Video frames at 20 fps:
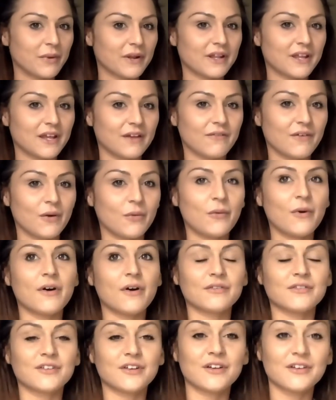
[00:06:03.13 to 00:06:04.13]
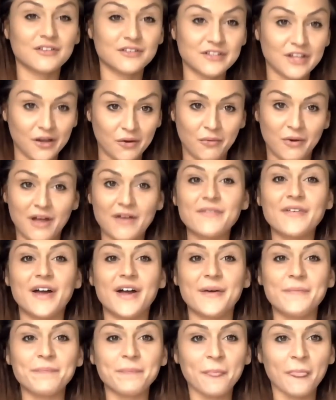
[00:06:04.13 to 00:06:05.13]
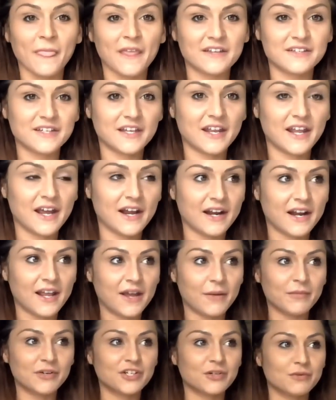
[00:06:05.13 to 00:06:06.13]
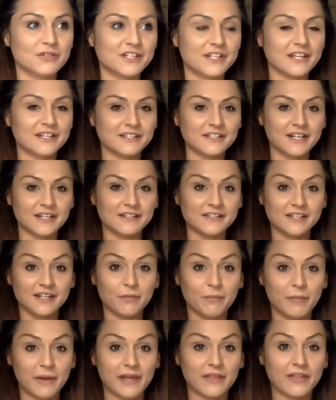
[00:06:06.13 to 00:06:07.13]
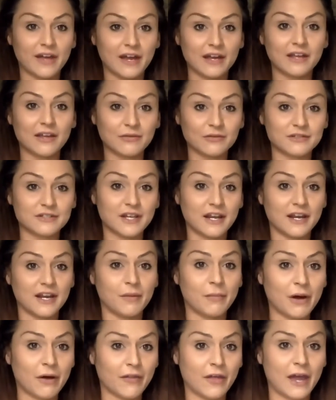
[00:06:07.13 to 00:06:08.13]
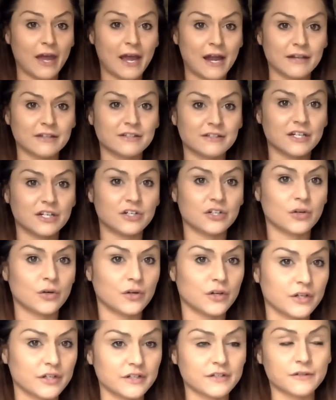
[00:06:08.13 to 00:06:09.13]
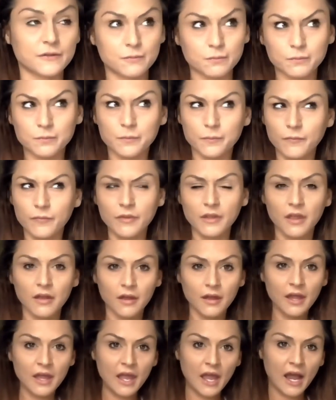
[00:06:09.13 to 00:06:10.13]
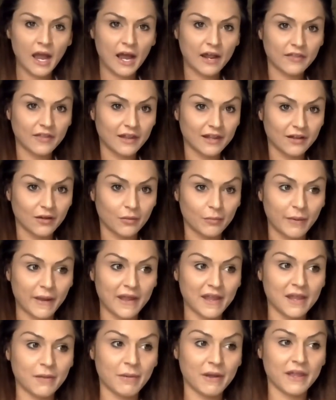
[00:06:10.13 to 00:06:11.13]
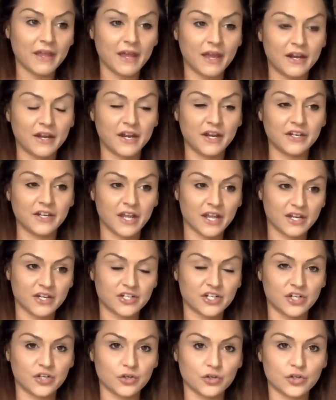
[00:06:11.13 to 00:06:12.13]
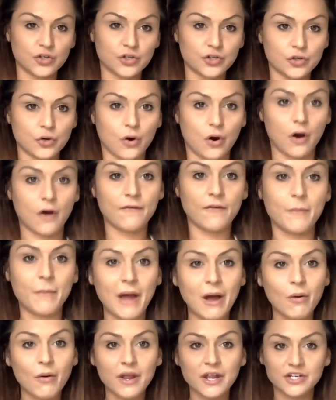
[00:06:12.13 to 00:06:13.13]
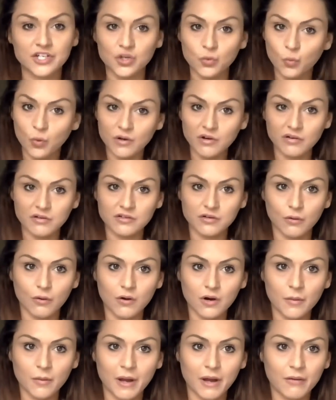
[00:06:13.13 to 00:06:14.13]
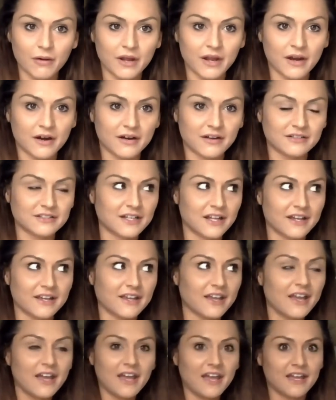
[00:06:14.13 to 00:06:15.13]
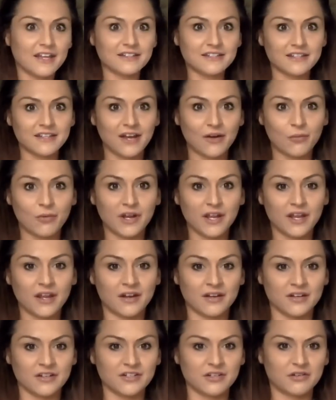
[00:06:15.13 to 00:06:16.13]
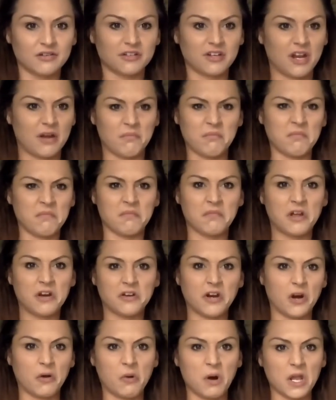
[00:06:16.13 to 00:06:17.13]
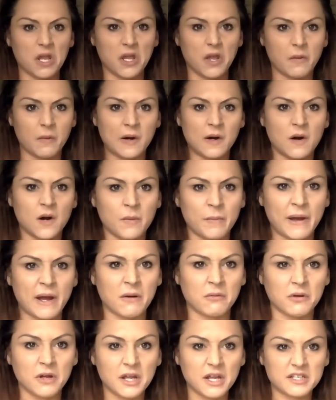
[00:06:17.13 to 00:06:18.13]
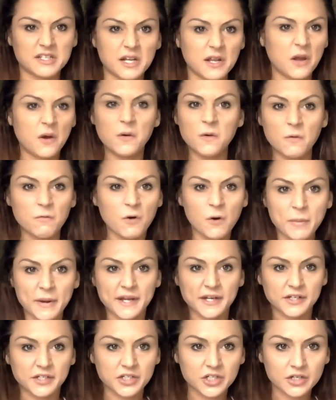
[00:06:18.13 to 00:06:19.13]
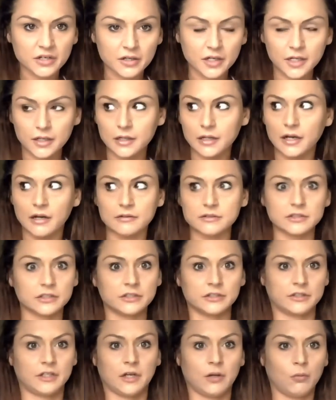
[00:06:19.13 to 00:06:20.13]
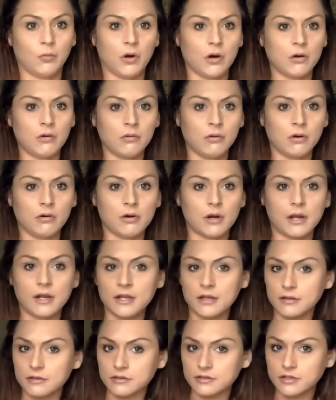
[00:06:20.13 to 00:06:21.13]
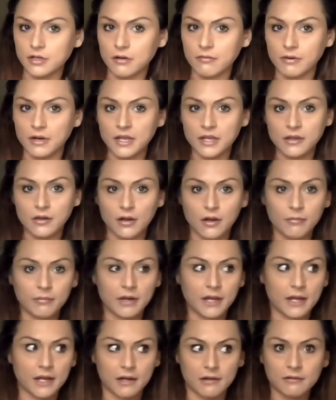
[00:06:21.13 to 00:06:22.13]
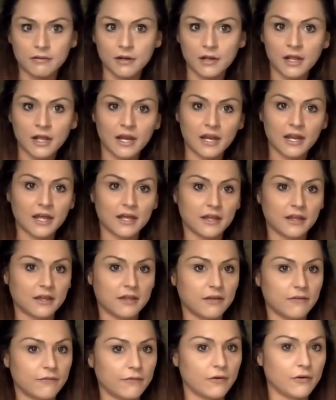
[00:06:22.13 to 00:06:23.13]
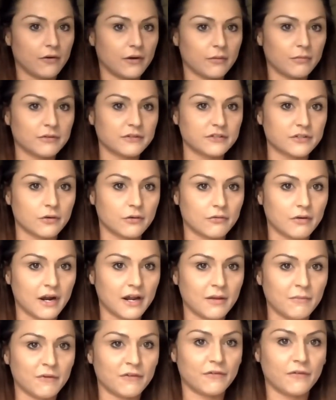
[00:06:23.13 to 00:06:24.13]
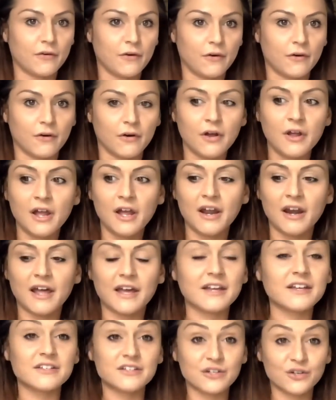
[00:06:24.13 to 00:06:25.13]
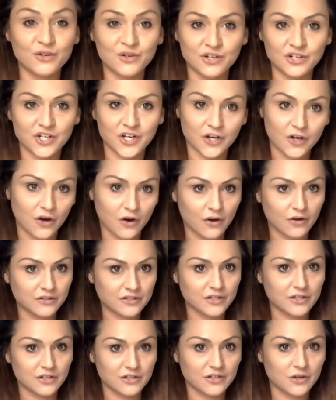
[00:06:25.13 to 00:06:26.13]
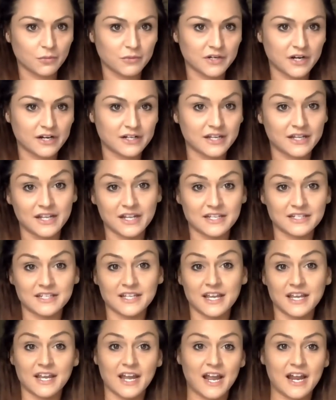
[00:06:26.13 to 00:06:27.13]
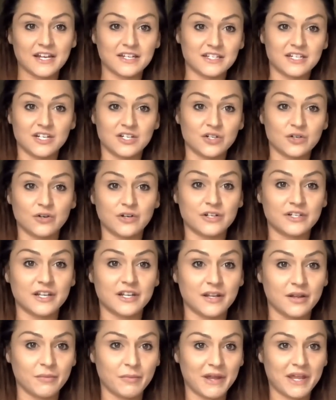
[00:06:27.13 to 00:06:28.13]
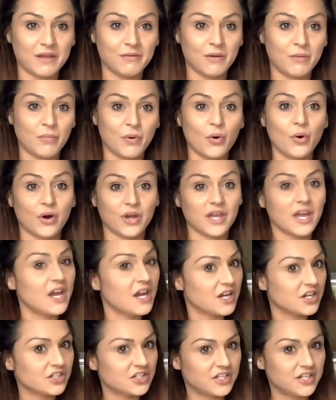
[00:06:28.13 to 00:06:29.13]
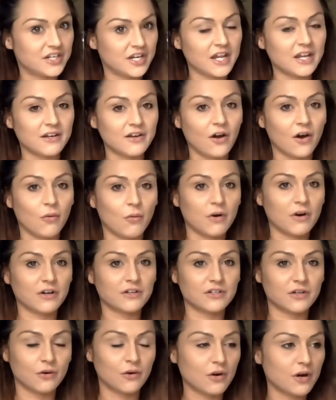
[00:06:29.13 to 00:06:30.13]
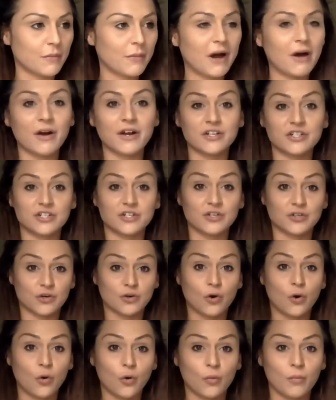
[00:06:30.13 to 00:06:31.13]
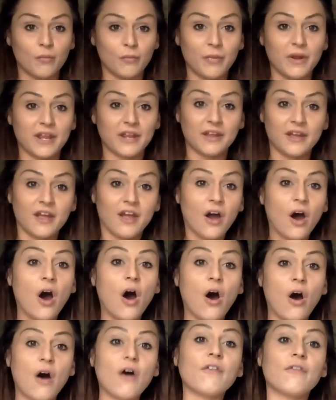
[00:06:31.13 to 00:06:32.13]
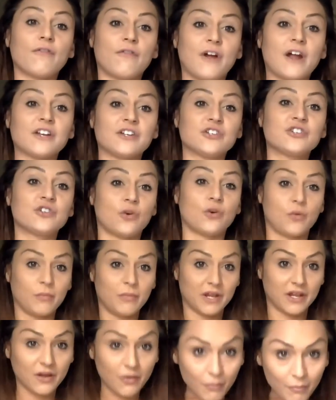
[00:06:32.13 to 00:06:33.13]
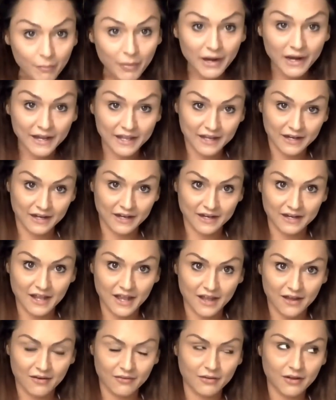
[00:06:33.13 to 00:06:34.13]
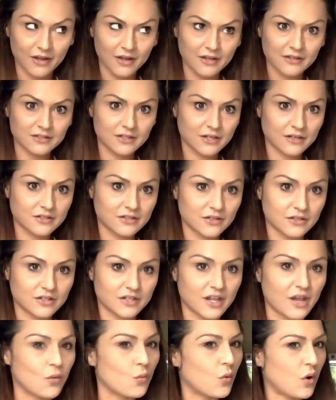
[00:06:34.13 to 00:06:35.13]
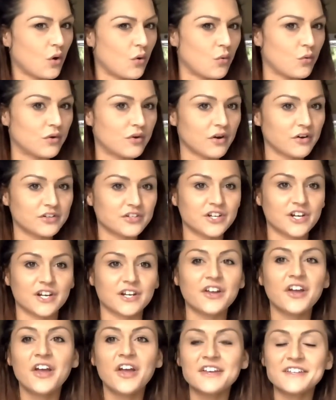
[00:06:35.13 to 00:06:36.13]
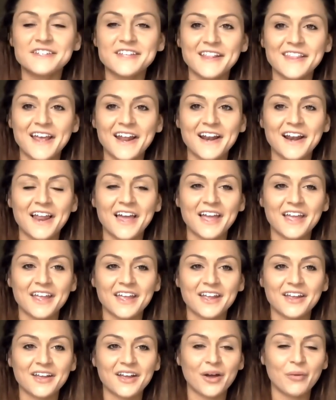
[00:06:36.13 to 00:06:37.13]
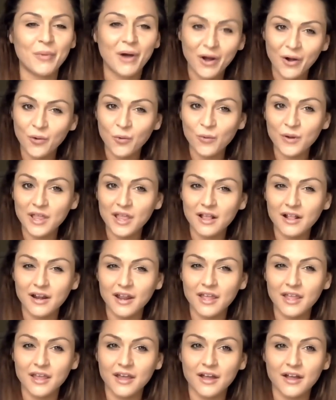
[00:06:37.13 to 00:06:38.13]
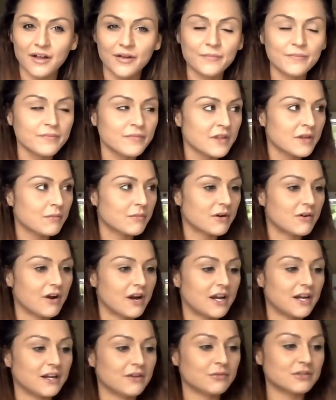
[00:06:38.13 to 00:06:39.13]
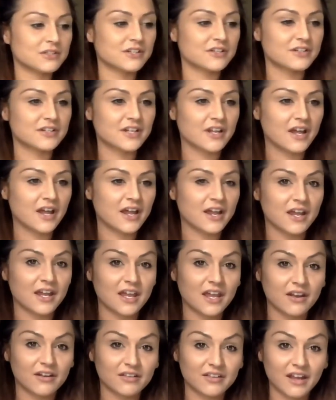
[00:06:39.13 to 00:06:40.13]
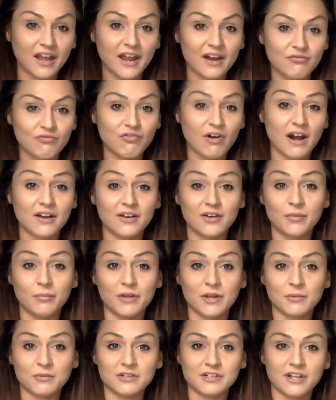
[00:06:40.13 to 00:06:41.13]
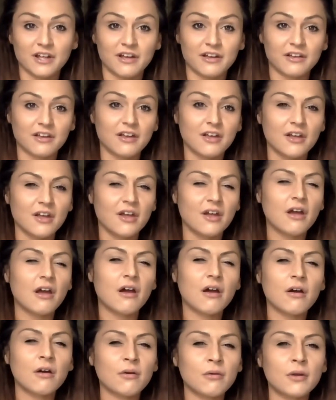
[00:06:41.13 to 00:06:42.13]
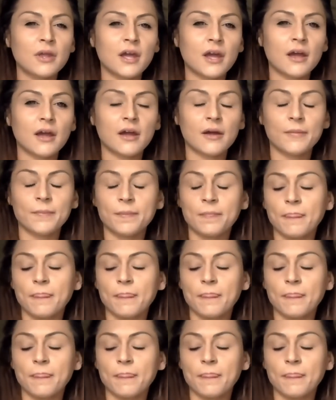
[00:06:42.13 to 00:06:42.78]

believe it whatsoever. So then she was listening to the bit that I was saying about the Auntie Joyce and the little baby, and then like she just shut off about it. She wouldn't talk about it, and I was like, "Isn't that weird?" And she was like, "Don't know what you're going on about. It's a load of rubbish." And I was just like, "Well, all right, sorry, calm down. Like you thought it was all right before." Like as soon as she got onto the subject of this, like Auntie Joyce and the baby boy, she did not want to talk about it. She just cut me off and shut me completely down. So I was just like, whoa, dodgy. So then like about a week later, my granny was just like dead randomly was like, "Oh yeah,